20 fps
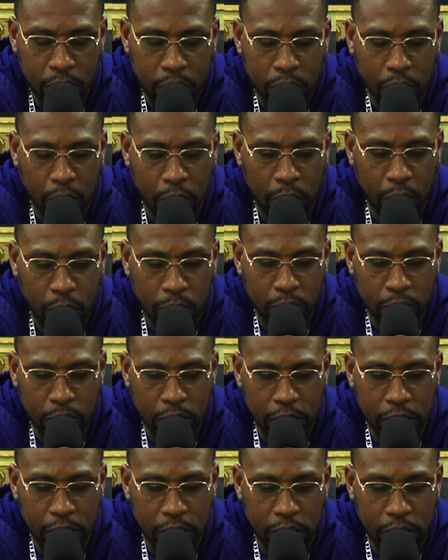So
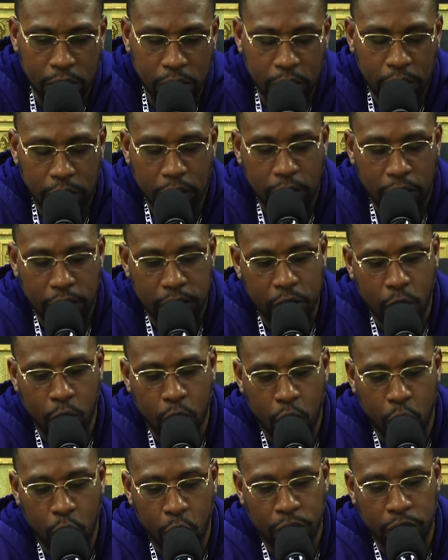this is it's
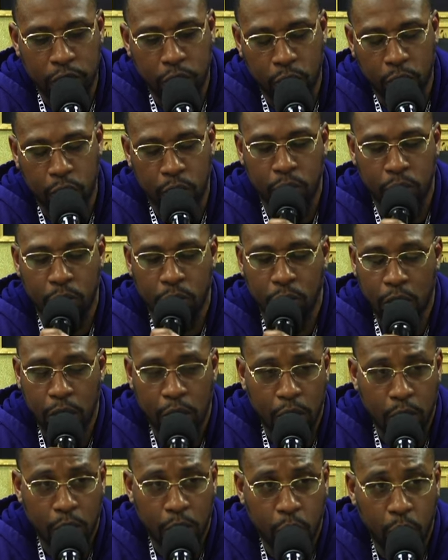gonna go into
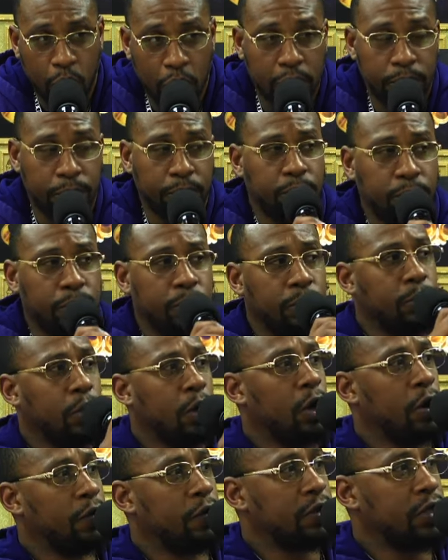what
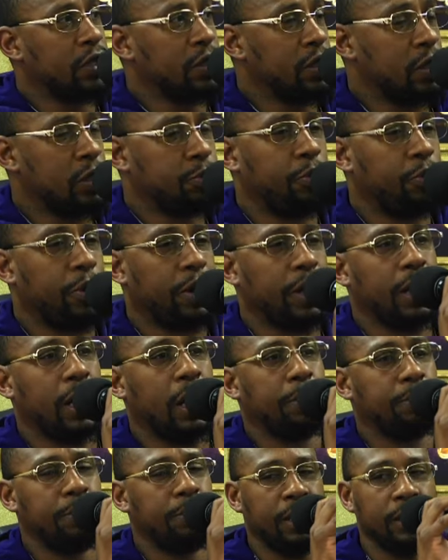officers just bringing
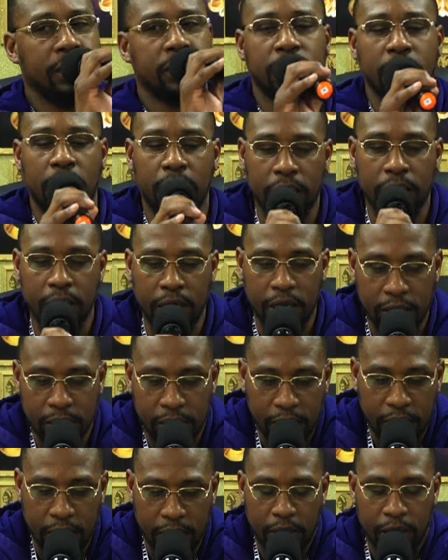out: men
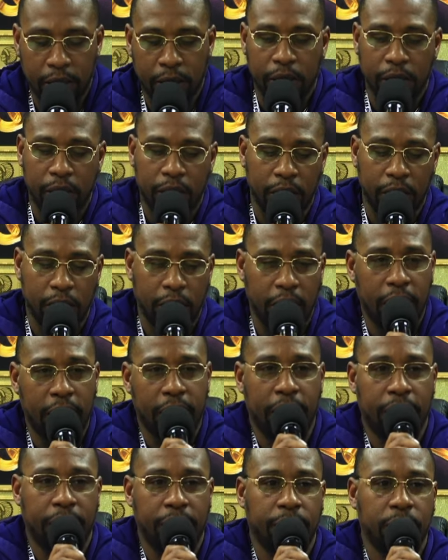studying
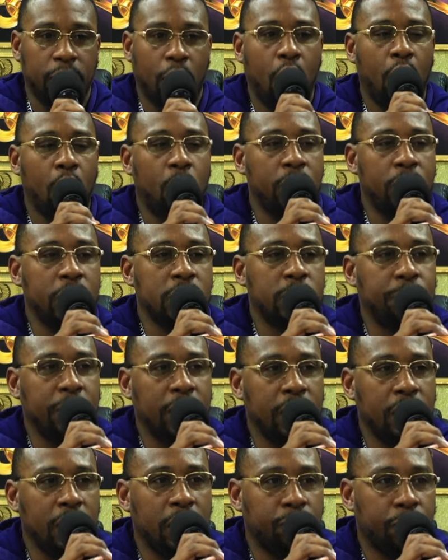and always
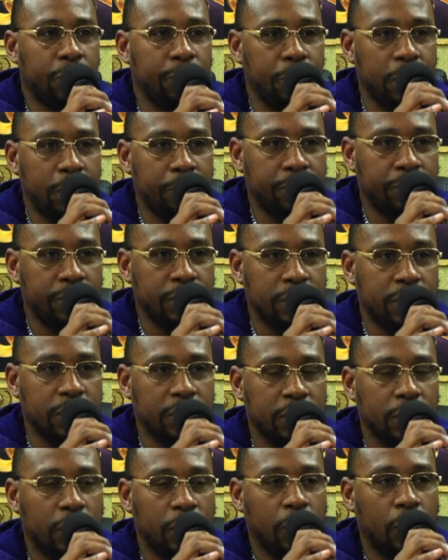being in
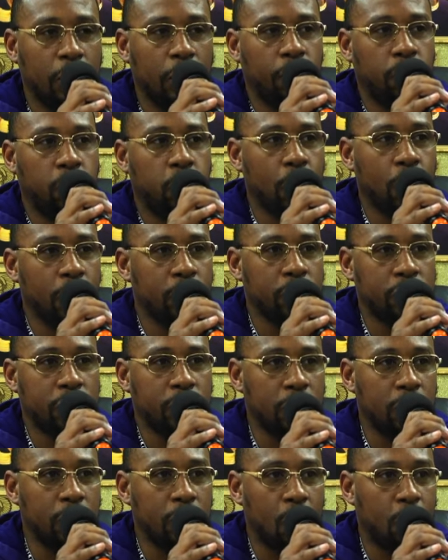remembrance of words
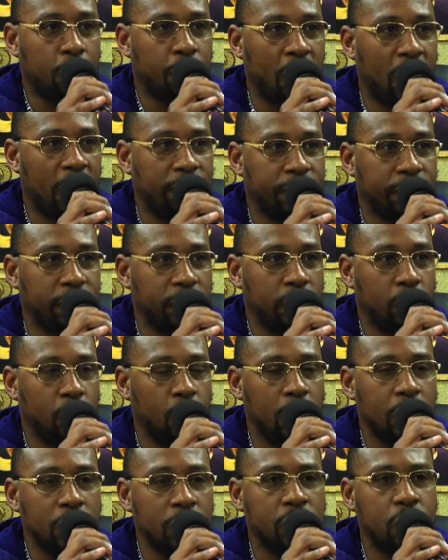to no profit.
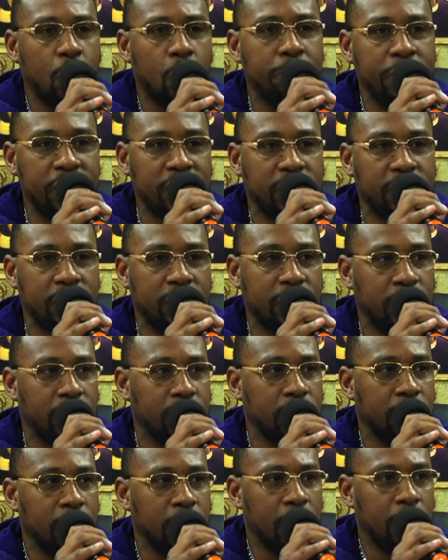What is your mission
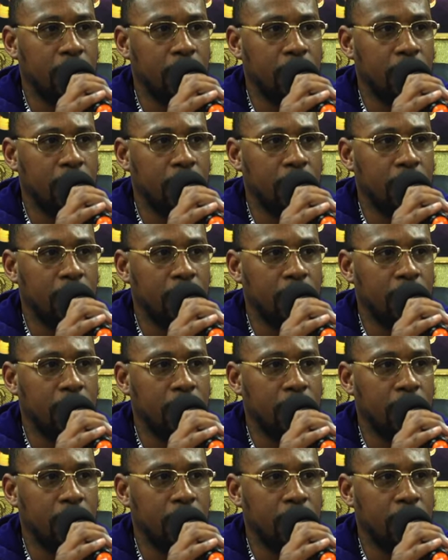here?